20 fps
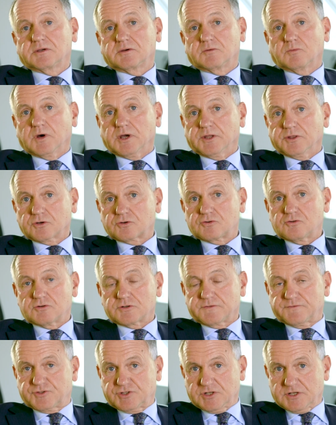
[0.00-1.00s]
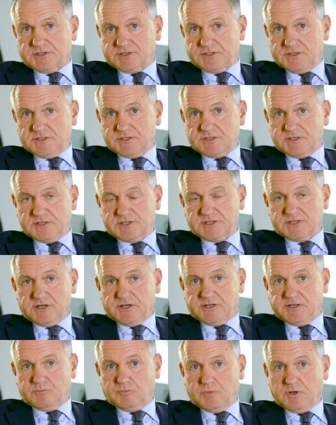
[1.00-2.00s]
when the Court of Justice
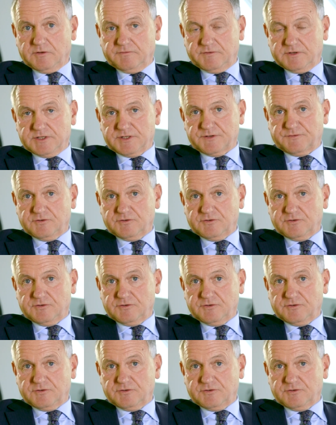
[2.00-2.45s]
decided one of its